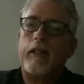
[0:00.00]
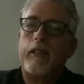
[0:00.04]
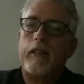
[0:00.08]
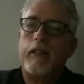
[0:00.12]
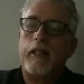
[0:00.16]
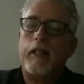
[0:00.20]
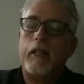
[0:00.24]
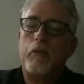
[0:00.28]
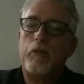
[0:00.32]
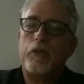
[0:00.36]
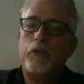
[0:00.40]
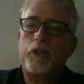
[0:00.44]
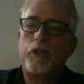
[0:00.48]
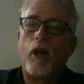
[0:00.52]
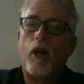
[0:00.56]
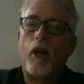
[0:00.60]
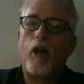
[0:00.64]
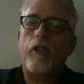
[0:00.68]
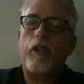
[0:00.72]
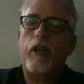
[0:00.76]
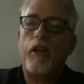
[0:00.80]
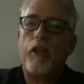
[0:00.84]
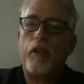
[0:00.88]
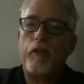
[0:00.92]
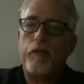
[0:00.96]
It was all
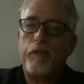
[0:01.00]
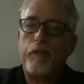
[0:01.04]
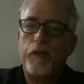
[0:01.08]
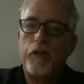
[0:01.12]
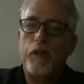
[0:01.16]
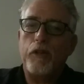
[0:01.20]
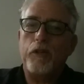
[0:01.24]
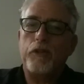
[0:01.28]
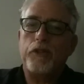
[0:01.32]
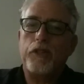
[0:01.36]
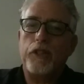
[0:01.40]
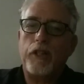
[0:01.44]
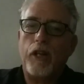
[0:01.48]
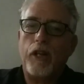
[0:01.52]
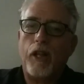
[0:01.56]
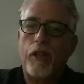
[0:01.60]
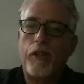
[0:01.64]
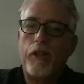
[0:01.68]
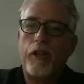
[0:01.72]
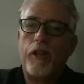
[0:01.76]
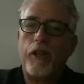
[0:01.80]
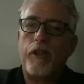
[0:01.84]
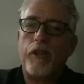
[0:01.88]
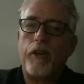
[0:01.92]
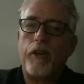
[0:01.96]
the other foods and all the other